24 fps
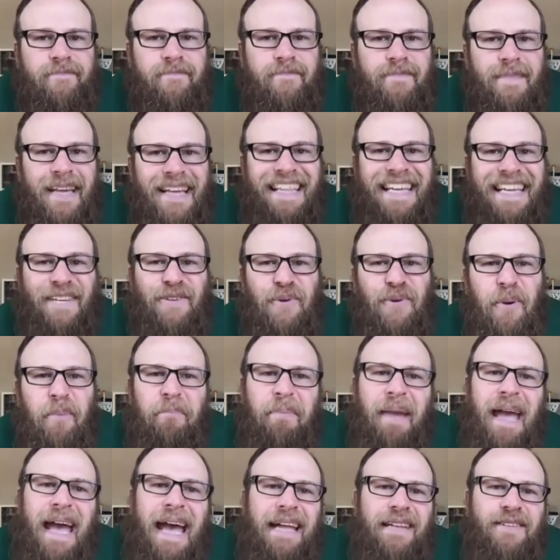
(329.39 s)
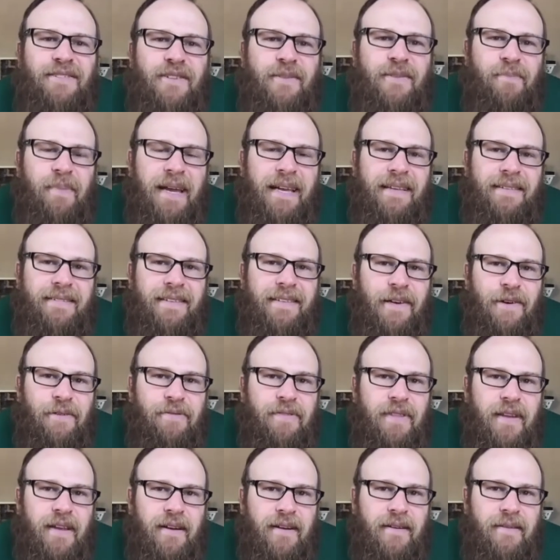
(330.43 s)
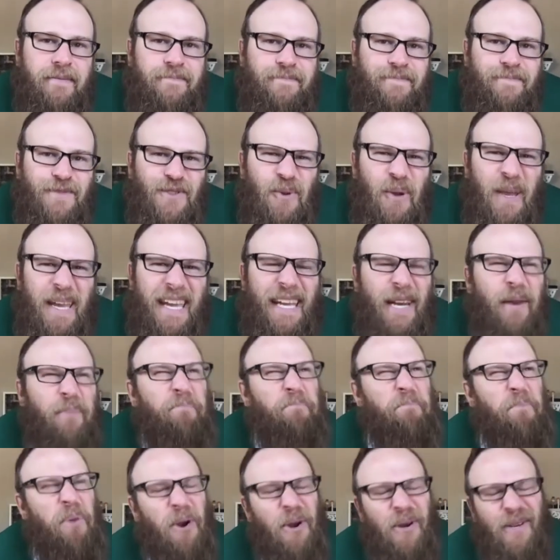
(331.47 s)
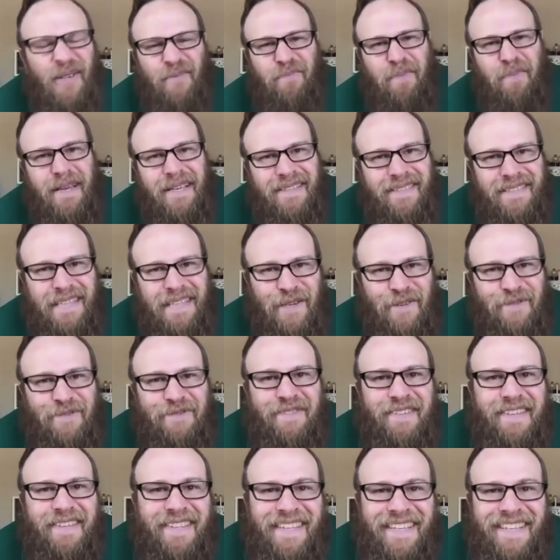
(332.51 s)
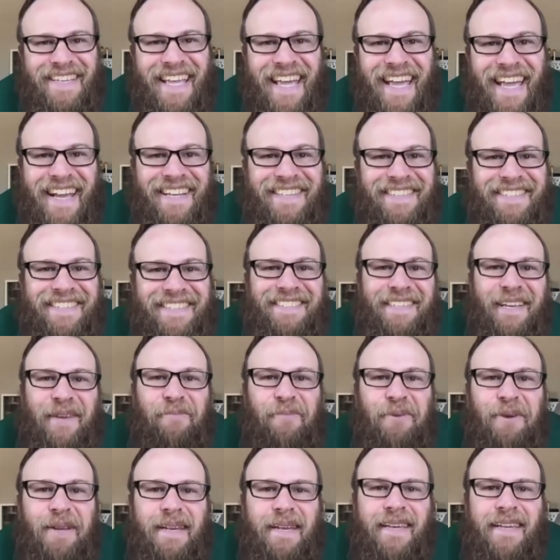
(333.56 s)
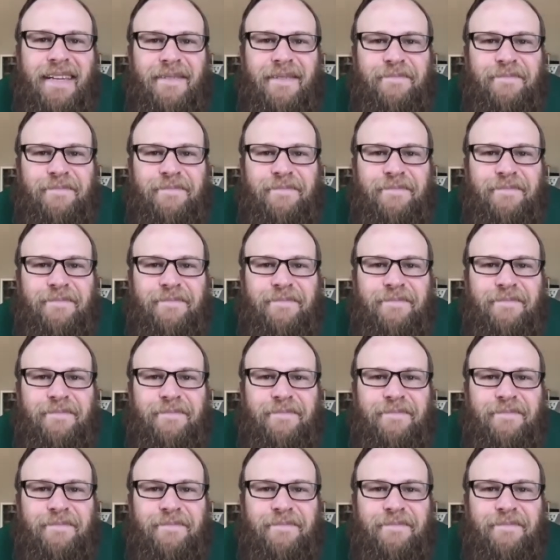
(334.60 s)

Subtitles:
I like to imagine myself there so I can immerse myself in the text as I'm reading.